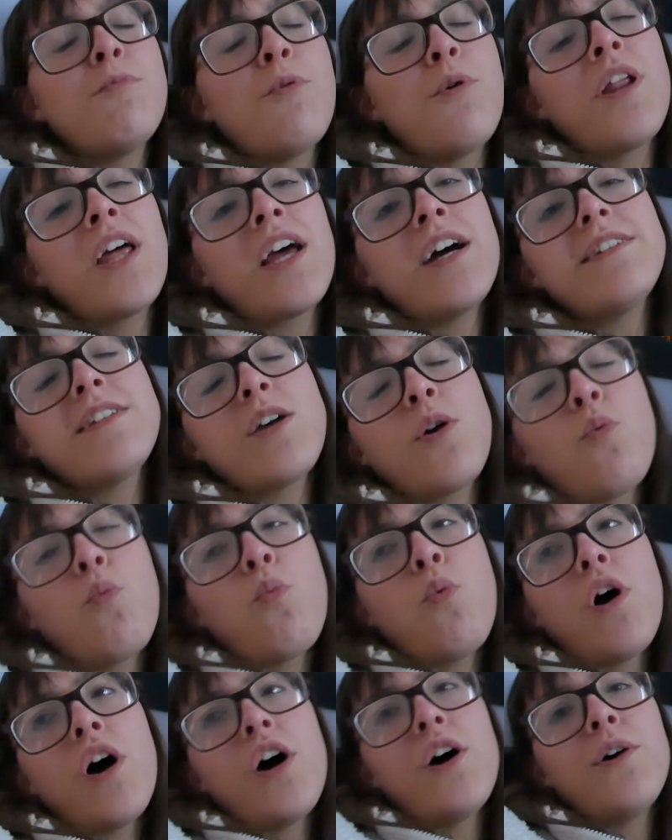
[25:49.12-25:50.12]
morning I was like,
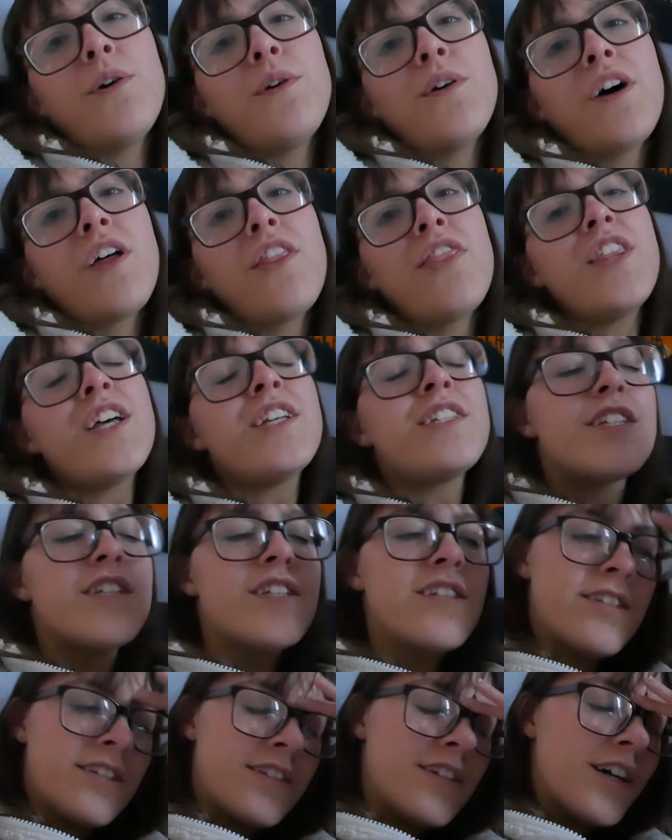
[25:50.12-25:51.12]
whoa, this
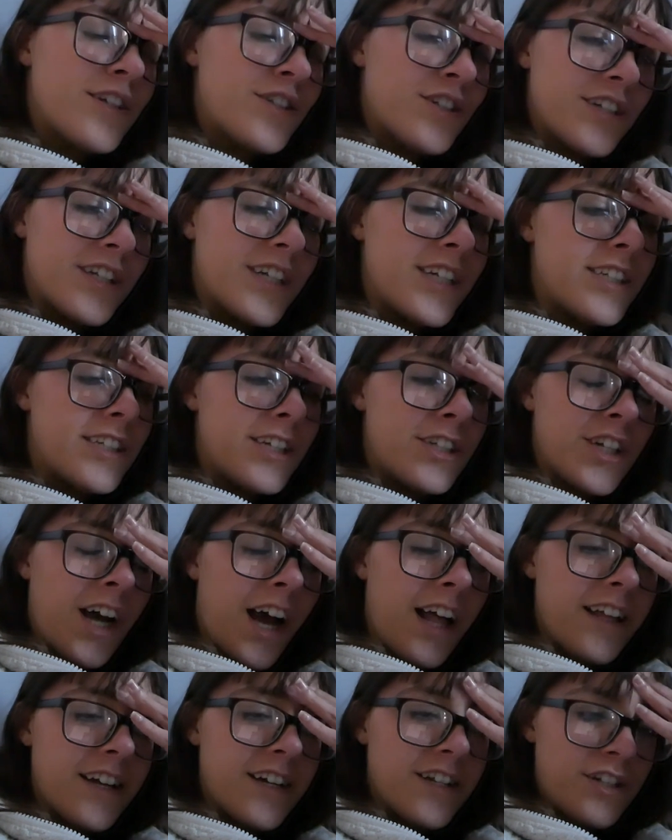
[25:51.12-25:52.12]
is such an easy
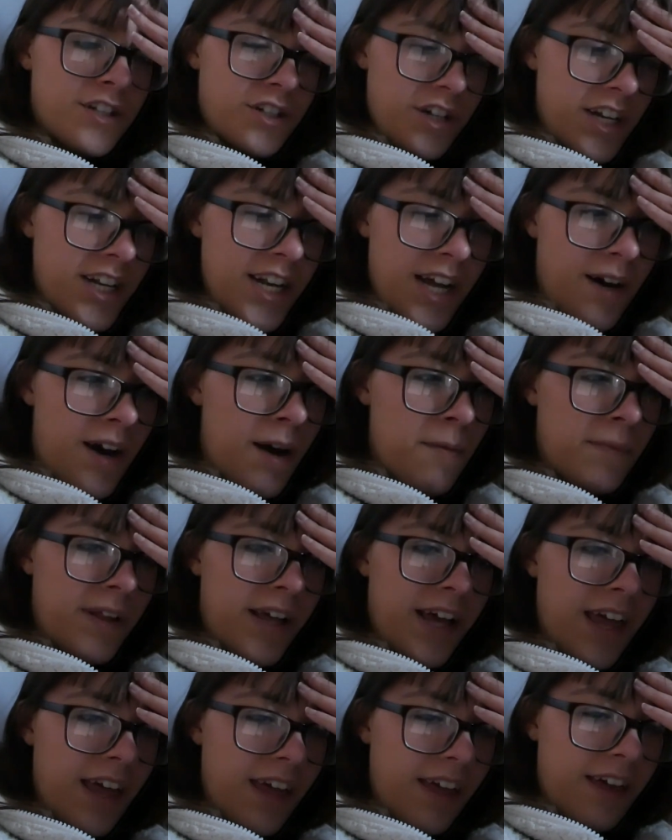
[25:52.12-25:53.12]
challenge. And now I'm
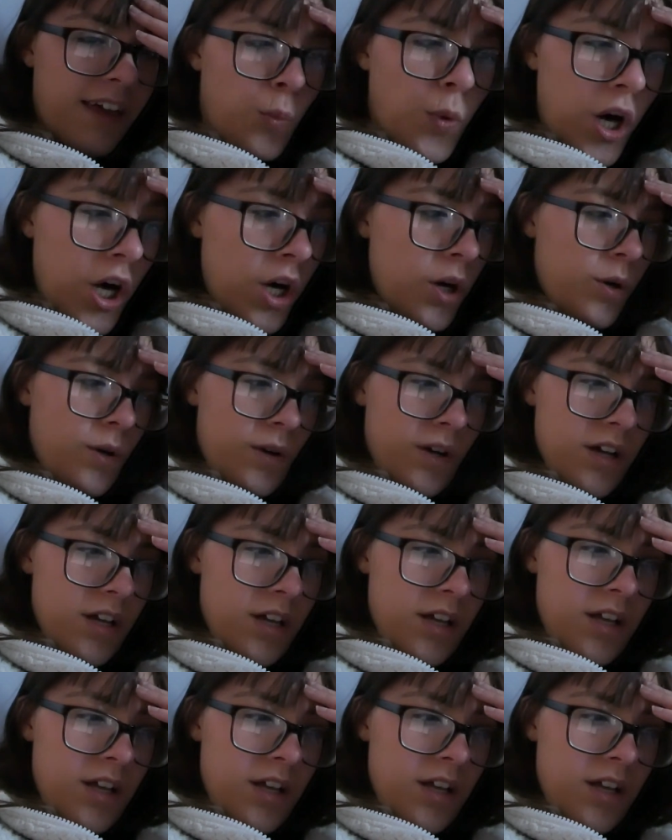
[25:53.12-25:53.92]
like, whoa,